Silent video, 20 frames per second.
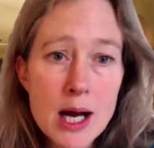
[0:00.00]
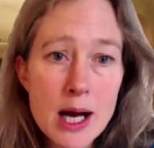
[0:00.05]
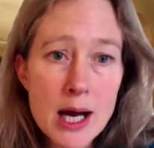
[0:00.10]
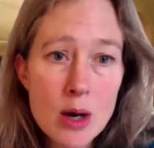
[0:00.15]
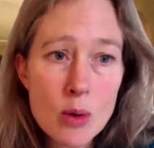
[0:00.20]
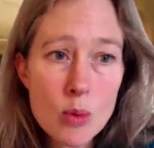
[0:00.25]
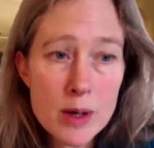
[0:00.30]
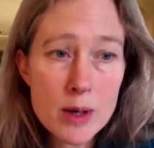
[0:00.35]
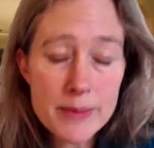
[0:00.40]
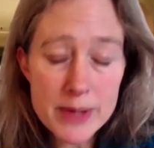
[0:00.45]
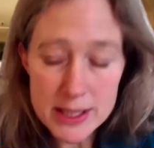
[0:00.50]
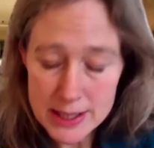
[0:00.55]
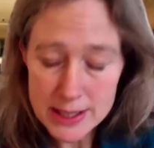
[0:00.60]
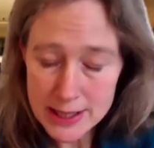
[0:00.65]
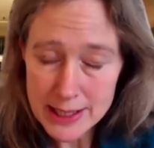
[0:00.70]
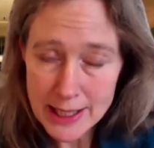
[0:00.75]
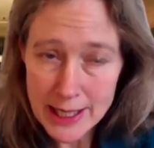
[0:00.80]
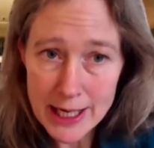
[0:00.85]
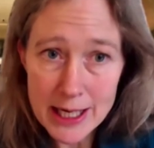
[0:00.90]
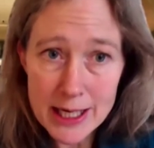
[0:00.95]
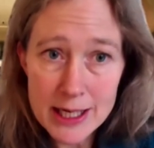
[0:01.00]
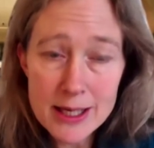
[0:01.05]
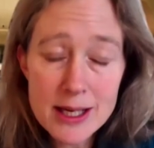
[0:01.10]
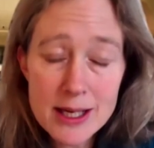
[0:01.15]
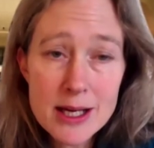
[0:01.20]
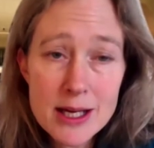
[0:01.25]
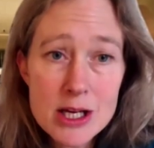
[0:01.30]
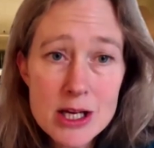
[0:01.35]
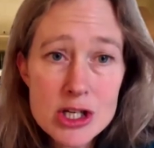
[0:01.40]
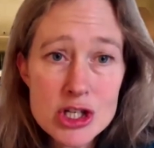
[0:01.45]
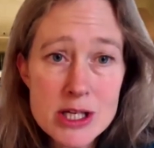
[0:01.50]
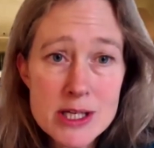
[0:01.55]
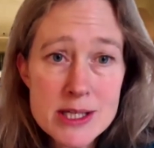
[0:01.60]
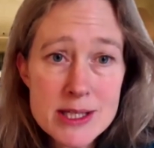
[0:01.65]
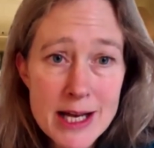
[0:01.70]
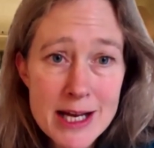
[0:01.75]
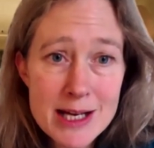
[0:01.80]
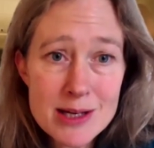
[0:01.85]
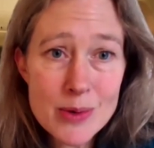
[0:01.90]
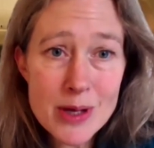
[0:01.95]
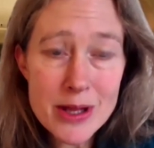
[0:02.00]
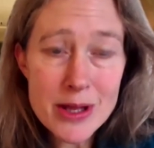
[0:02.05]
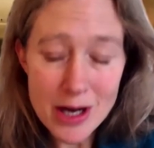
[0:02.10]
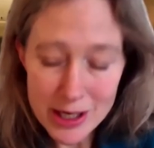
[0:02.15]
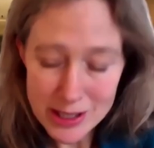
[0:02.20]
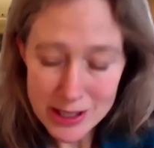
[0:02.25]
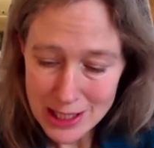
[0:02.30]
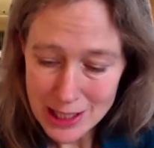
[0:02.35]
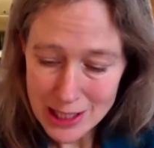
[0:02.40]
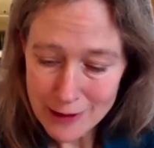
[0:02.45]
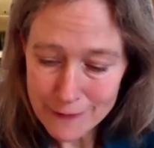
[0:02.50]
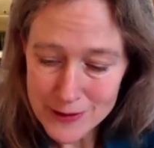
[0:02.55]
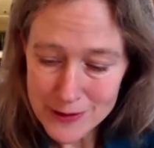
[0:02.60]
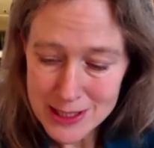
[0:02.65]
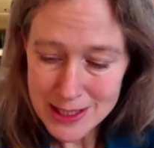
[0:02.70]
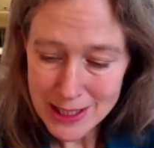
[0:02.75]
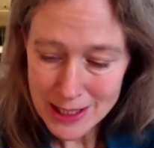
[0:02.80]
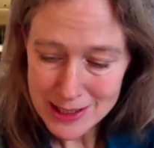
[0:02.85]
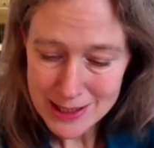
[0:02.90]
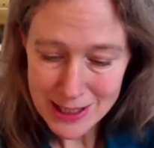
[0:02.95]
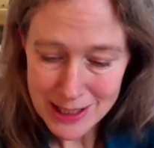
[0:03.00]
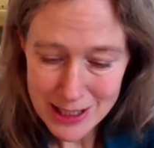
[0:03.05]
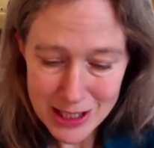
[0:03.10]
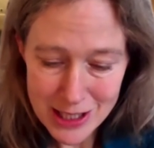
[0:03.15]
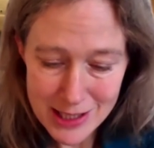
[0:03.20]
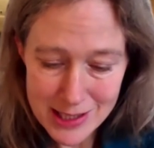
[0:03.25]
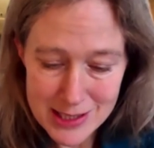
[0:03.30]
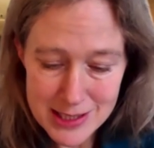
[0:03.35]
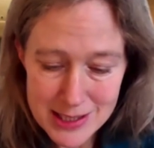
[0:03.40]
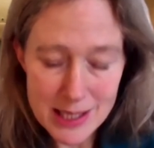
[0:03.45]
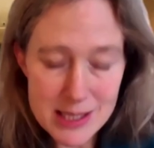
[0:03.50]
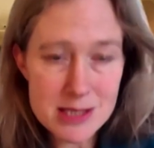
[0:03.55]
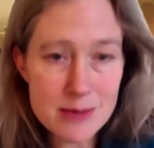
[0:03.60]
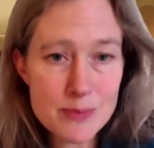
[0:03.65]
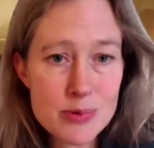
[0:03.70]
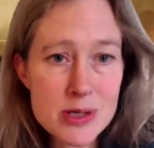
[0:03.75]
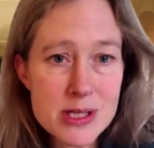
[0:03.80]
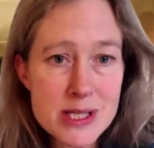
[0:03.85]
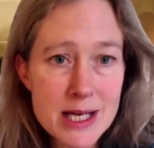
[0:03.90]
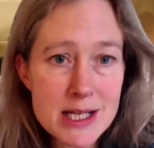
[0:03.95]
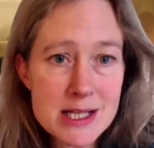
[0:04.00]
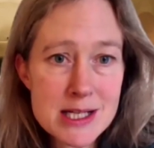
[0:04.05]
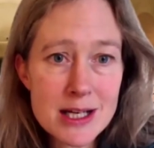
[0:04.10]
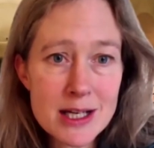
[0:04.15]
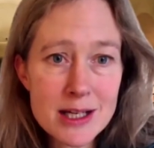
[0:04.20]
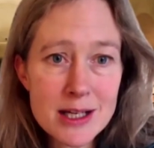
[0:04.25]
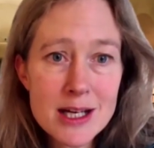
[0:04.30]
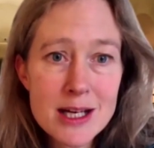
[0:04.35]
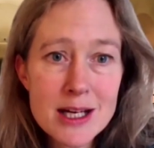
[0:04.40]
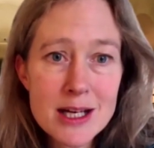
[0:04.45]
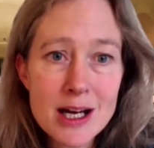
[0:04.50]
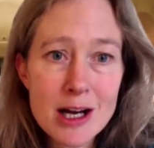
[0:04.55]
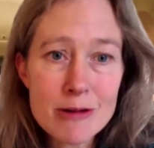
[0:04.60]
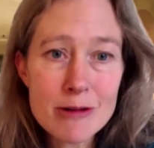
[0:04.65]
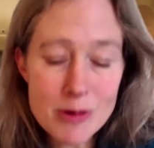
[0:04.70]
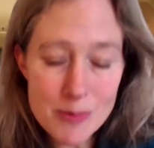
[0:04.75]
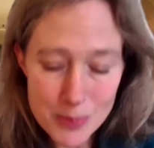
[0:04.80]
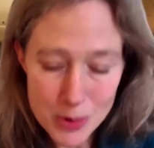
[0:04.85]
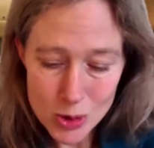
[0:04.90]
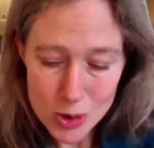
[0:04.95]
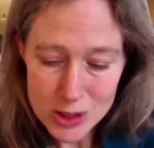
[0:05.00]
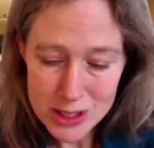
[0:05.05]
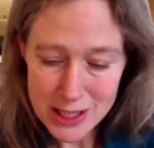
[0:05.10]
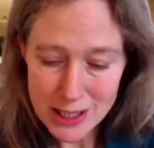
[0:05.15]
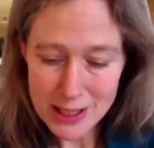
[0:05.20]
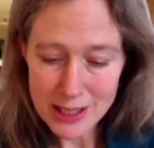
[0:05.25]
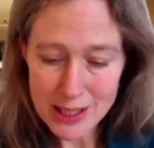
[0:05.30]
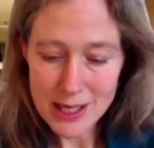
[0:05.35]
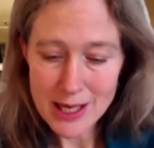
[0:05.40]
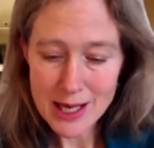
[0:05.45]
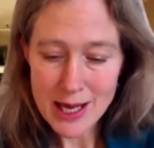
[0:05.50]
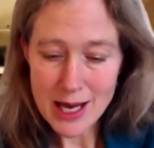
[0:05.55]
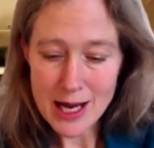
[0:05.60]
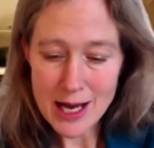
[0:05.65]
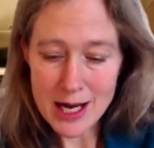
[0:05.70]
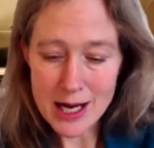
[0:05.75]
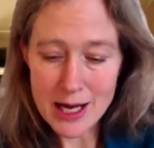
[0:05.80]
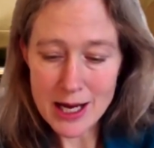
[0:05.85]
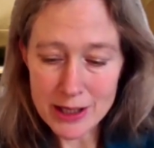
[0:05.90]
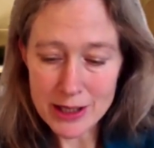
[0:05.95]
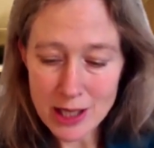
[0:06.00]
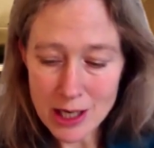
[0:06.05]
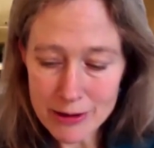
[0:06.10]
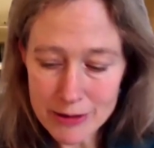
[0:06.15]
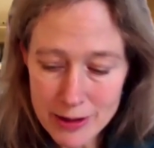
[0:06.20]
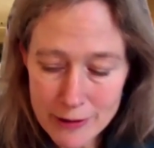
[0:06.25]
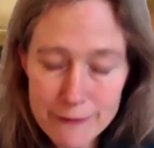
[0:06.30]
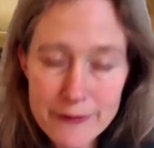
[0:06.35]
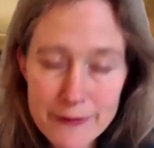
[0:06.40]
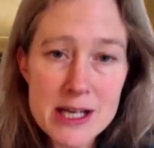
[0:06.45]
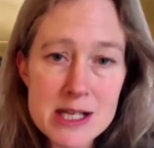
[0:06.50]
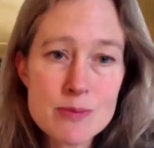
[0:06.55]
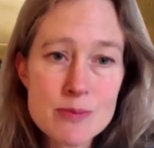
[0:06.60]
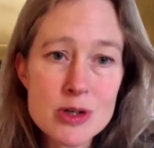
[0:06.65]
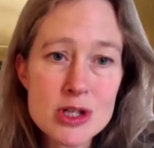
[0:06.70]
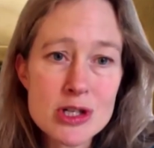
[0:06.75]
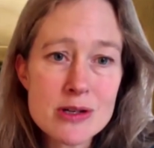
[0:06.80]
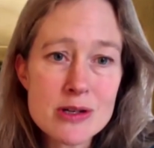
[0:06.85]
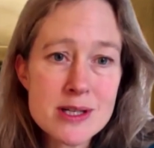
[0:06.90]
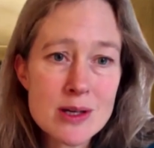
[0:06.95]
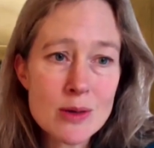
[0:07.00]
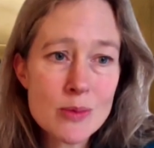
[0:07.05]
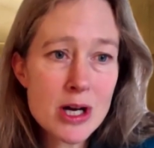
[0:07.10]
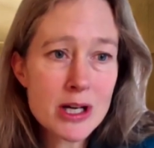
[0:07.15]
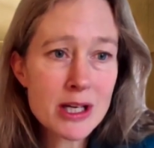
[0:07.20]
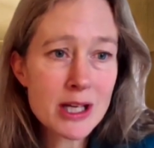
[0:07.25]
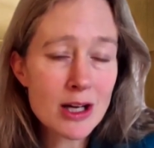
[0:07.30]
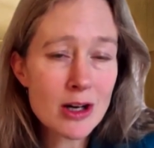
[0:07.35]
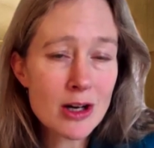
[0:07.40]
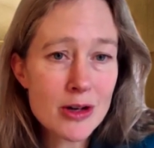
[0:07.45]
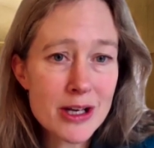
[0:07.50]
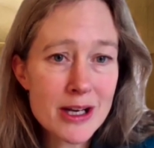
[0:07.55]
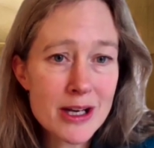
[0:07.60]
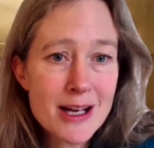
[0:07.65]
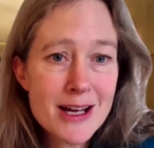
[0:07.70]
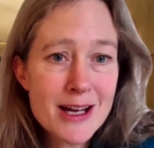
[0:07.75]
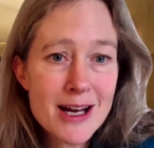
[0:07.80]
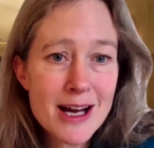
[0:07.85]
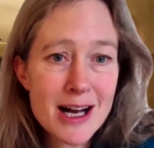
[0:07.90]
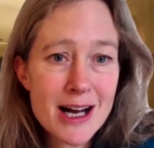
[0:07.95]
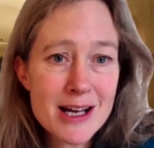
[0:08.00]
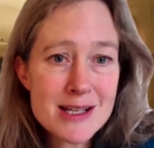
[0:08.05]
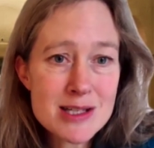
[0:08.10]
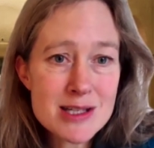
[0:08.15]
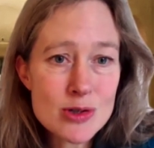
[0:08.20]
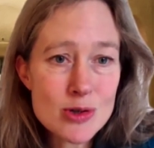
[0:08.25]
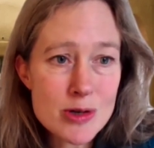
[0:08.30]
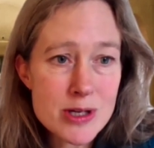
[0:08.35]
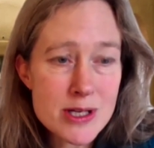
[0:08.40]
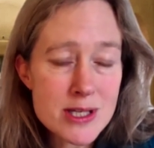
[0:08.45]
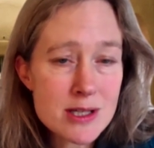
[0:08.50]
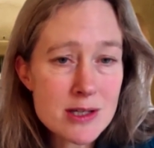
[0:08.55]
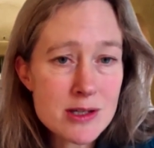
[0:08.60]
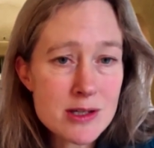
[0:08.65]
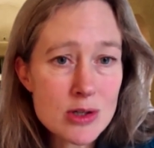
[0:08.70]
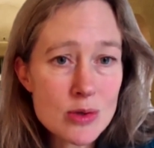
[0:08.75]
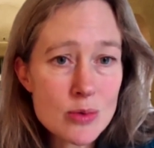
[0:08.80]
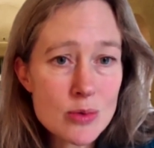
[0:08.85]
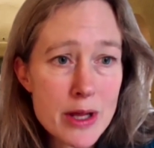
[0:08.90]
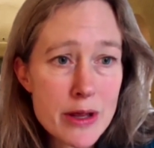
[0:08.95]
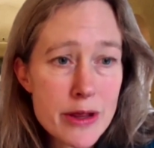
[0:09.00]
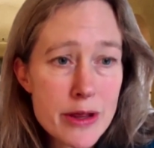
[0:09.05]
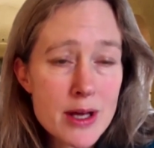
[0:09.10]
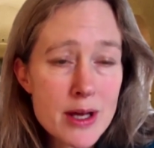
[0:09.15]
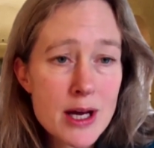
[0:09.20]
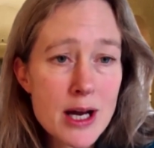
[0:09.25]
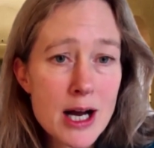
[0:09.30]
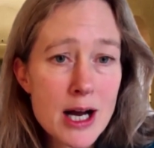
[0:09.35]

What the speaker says: Women Today. She stayed with RTE for 16 years as a presenter, a reporter, and a current affairs producer, working on stories to do with